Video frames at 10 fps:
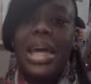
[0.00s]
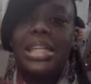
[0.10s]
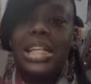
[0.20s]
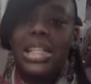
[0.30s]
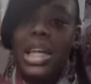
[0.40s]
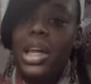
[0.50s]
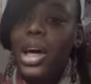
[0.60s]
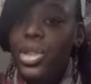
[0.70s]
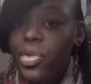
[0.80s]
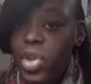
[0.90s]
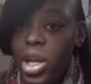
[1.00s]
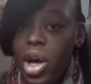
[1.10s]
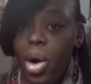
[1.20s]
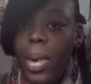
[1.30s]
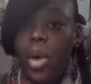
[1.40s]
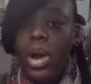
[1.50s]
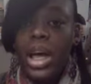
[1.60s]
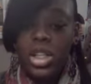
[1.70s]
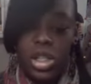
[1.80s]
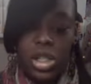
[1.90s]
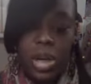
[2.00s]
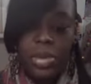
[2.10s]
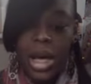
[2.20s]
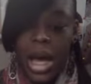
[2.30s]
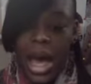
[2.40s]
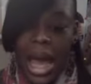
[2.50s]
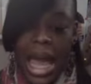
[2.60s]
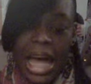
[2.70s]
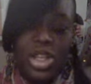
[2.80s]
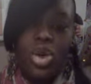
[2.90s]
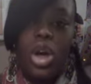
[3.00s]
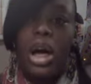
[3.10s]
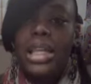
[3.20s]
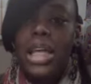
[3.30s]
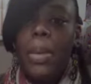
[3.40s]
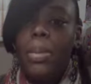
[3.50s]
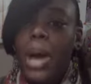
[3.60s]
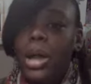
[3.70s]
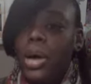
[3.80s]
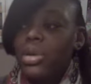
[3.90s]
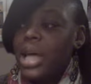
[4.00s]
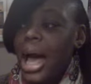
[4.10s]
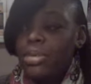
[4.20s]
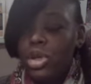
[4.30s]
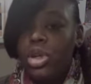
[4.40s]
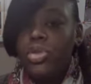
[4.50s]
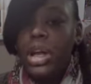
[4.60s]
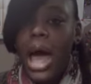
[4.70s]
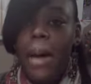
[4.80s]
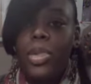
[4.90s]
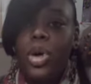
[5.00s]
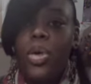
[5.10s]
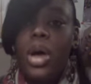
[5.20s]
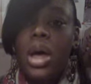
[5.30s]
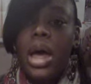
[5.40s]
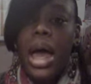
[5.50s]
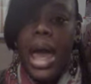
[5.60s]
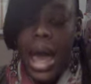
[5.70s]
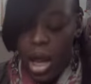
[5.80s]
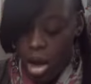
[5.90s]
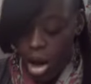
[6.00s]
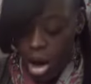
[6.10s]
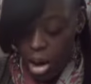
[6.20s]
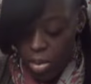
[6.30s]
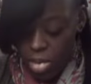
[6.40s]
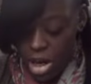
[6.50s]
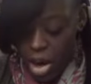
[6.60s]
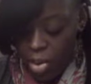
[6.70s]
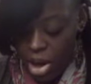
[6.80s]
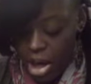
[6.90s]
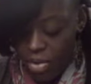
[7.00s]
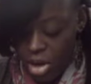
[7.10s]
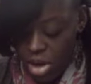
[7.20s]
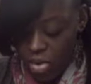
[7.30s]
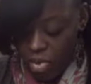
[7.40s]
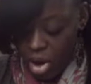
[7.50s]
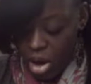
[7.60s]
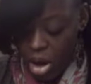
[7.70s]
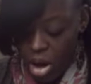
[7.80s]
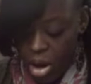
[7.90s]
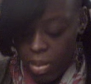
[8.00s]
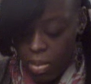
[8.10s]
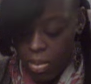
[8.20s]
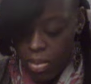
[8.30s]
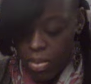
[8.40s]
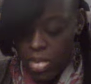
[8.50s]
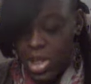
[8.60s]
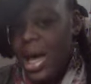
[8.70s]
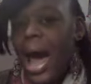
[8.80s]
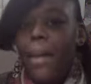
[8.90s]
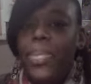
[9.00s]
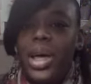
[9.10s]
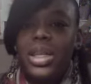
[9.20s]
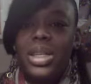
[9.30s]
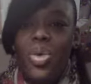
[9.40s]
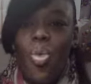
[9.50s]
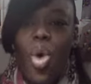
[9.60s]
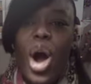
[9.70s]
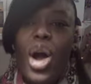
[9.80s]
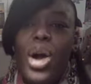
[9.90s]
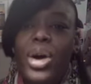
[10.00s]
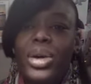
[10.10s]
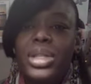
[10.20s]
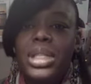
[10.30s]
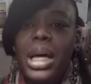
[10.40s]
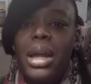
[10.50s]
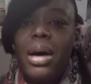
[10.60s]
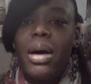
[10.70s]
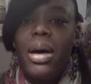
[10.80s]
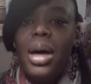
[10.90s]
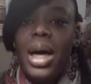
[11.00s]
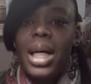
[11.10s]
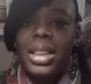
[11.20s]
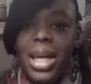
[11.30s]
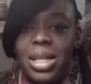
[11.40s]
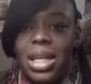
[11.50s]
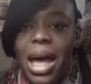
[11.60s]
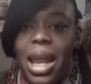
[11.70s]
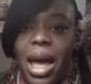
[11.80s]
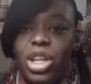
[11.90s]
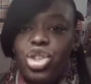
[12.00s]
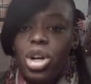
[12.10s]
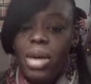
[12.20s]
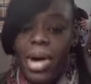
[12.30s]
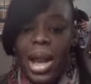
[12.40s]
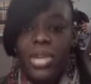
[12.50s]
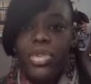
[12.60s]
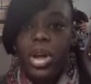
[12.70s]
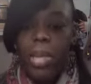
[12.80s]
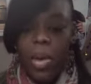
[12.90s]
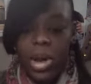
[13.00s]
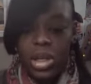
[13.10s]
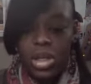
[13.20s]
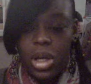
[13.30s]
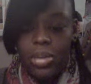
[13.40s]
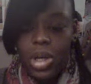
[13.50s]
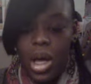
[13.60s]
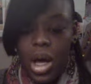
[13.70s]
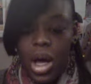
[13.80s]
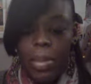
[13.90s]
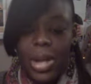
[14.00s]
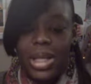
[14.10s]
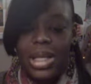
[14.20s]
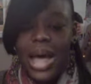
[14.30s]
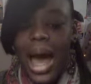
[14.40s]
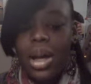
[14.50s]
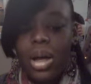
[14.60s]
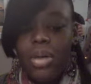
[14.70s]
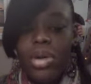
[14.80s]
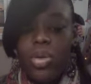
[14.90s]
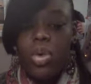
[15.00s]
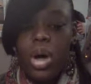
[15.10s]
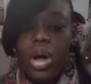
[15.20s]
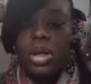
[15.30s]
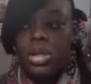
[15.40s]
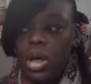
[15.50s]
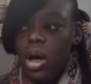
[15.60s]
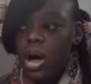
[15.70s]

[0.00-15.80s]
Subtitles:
just did another video about relationships. He had two young ladies help him out. They was absolutely phenomenal. And they were given different topics and words and things of that nature of how they felt about relationships. But the title of it was